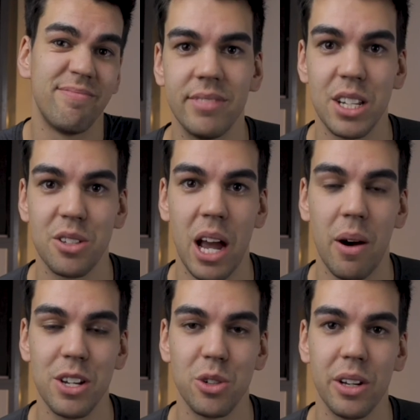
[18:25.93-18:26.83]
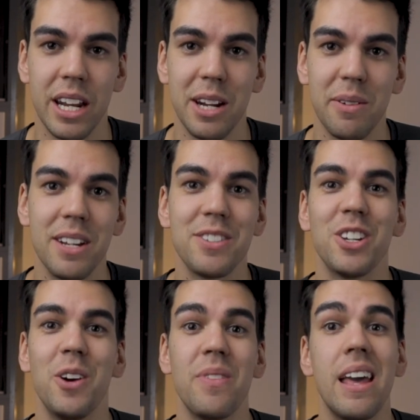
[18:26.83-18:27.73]
That's how I took it anyway.
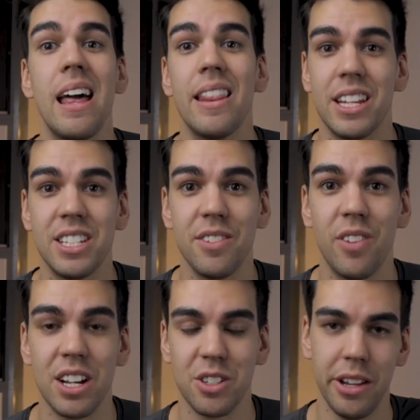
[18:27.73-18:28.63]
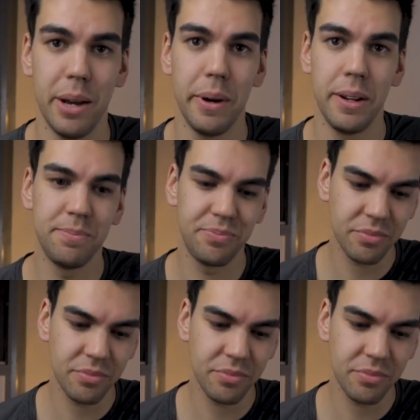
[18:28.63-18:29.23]
So that's the advice on that one.